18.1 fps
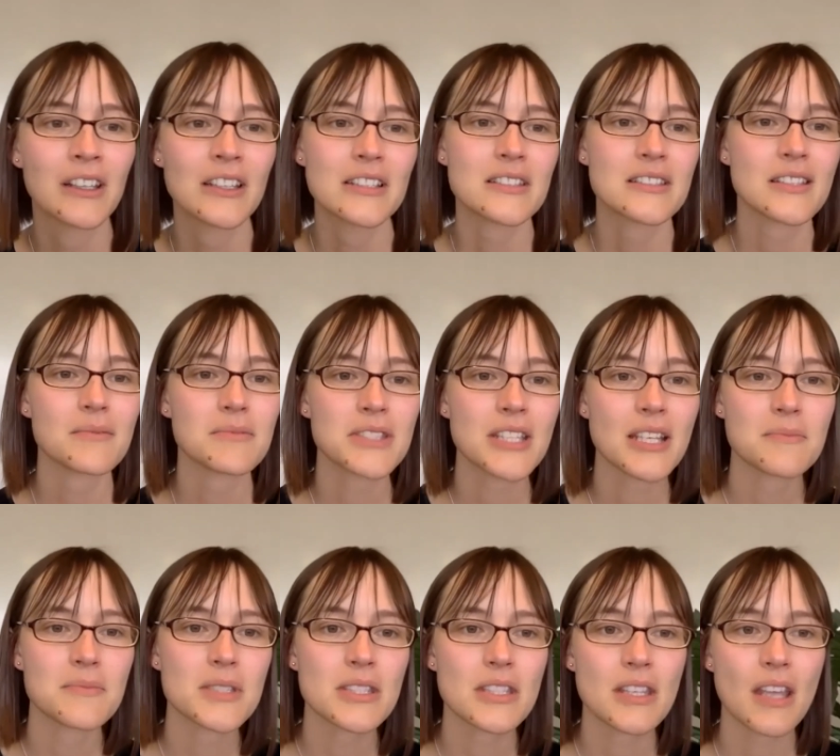
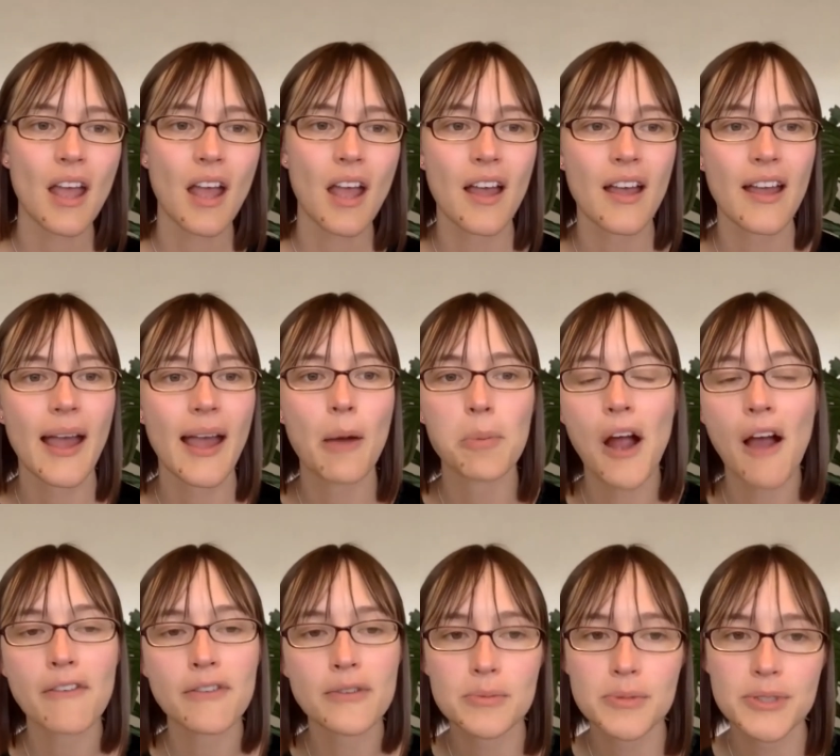sometimes uh, how
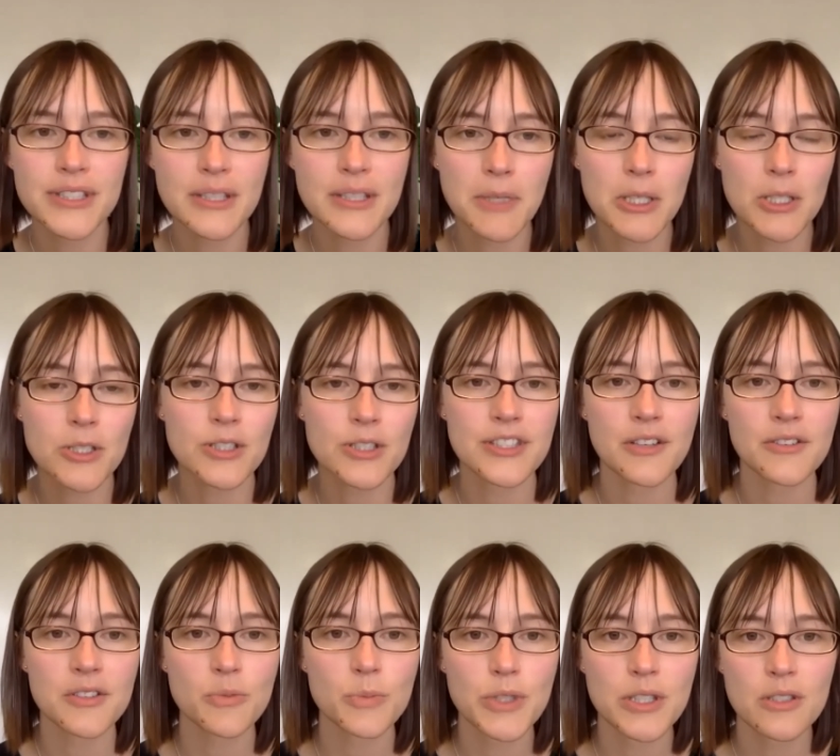profitable something turns out
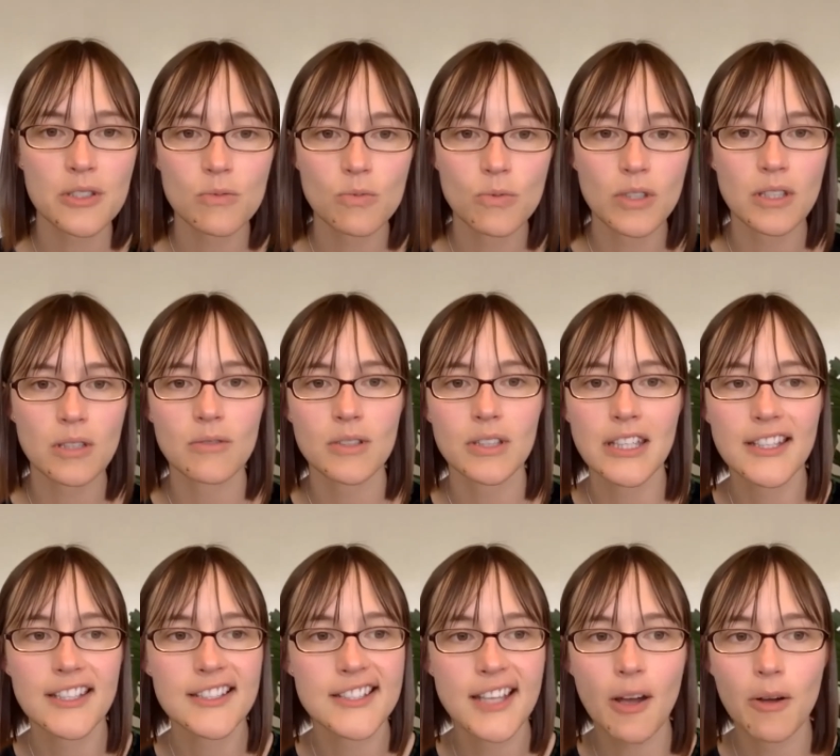to be is really
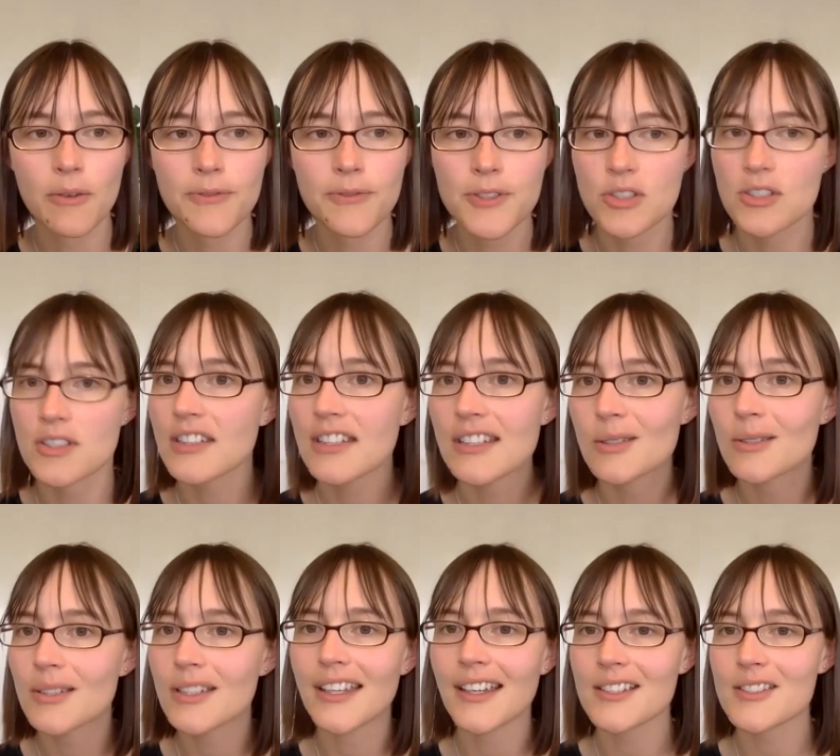related to how efficiently you
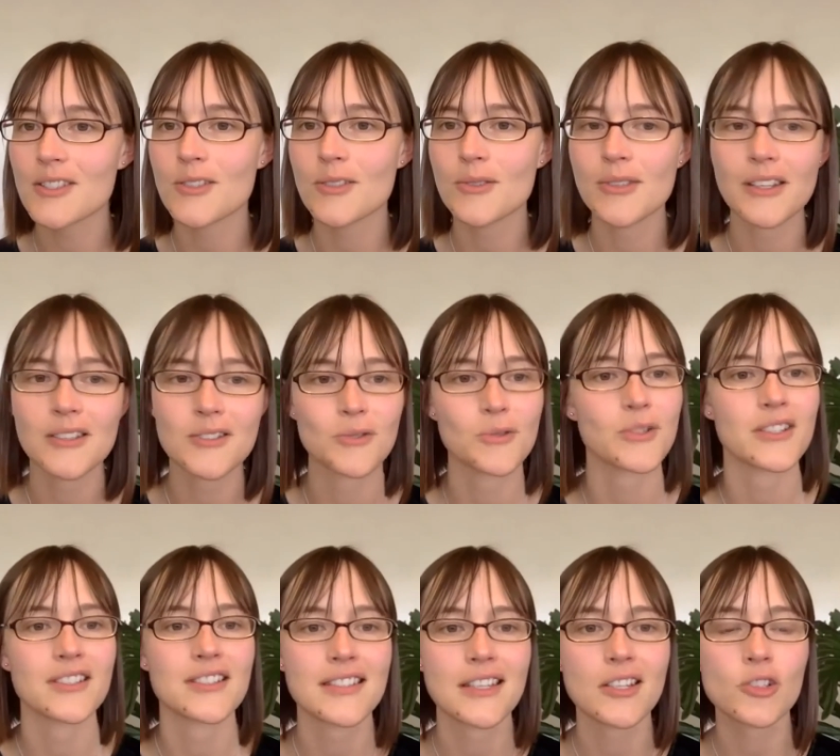can execute as an
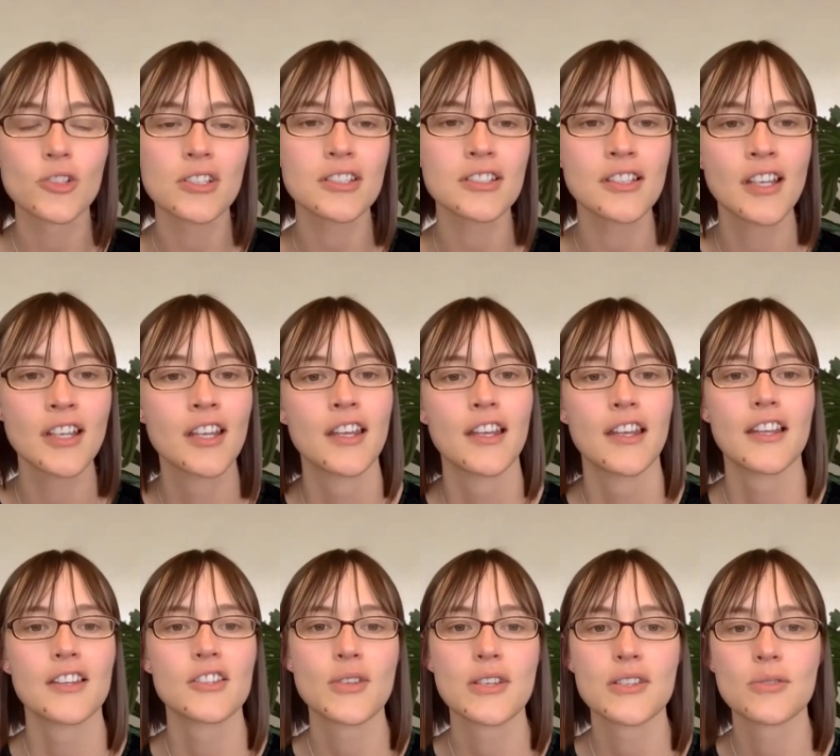organization.
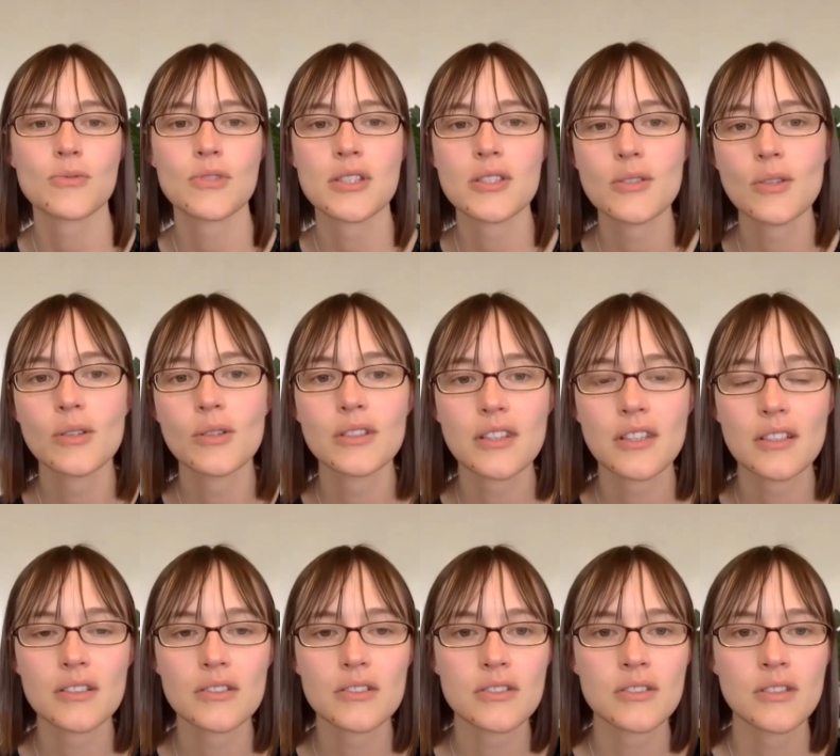And so as a result,
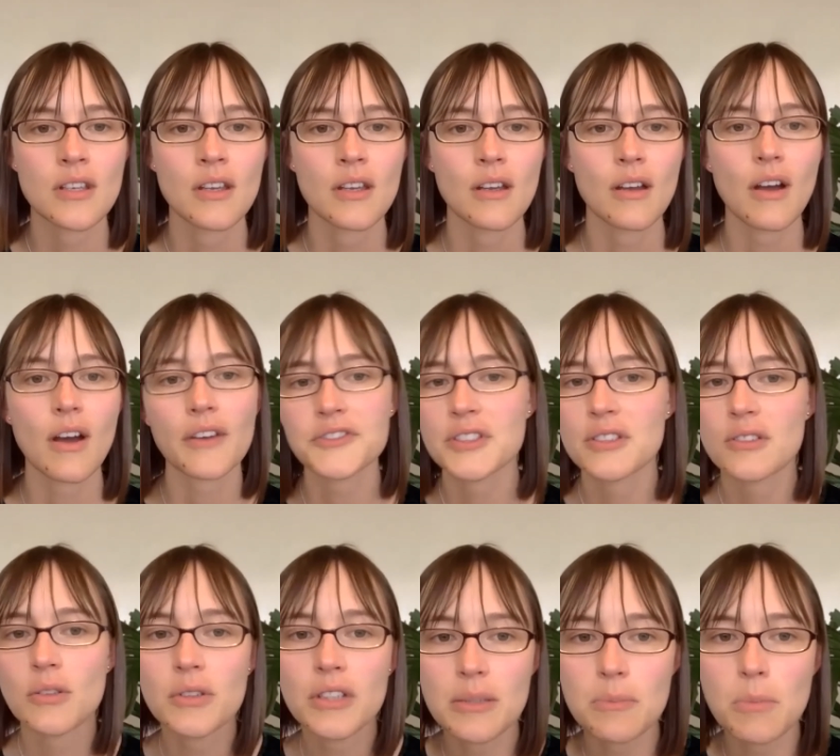there's often
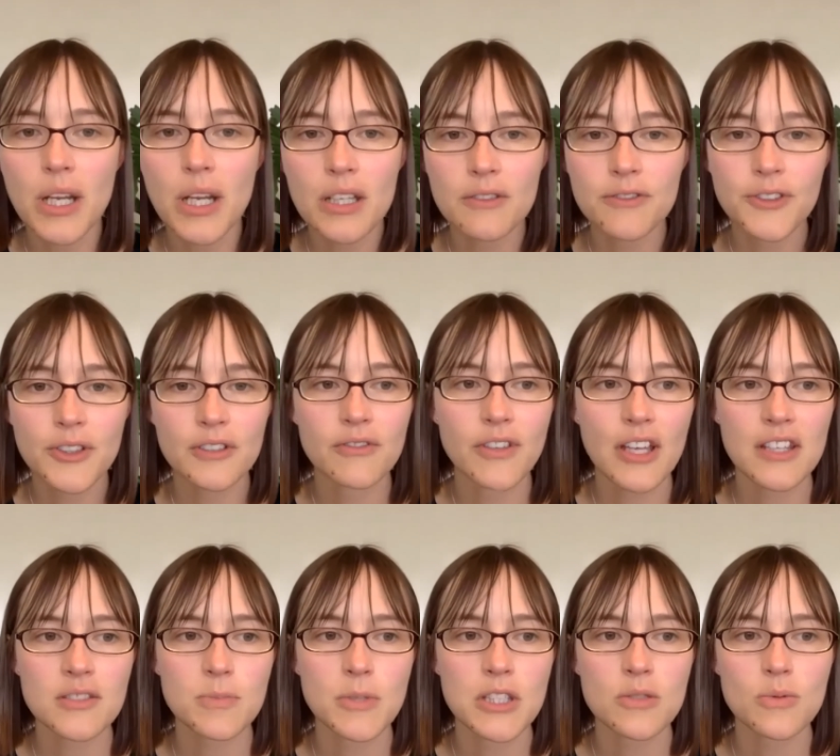only money for
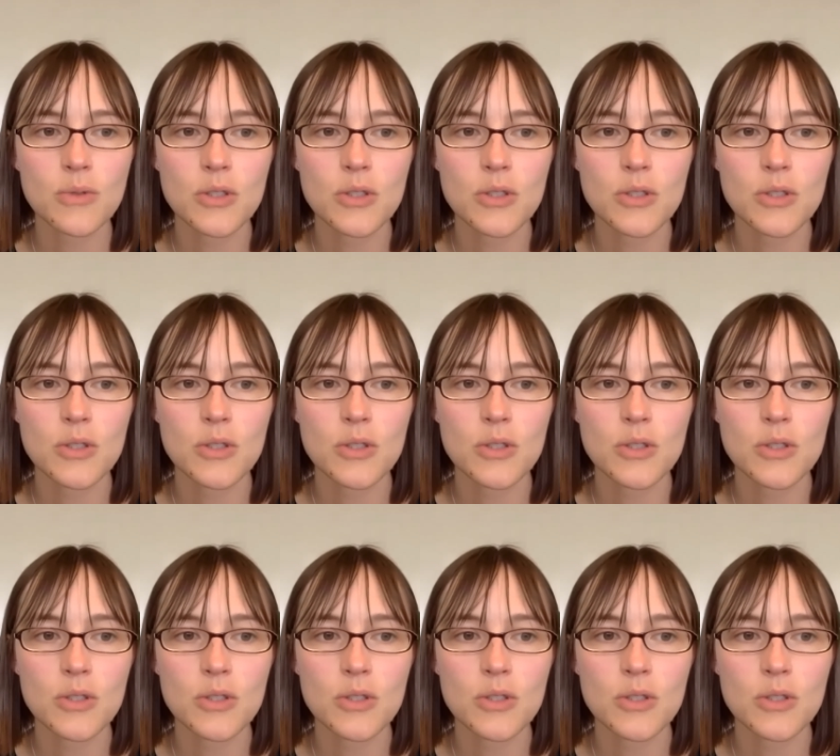investments with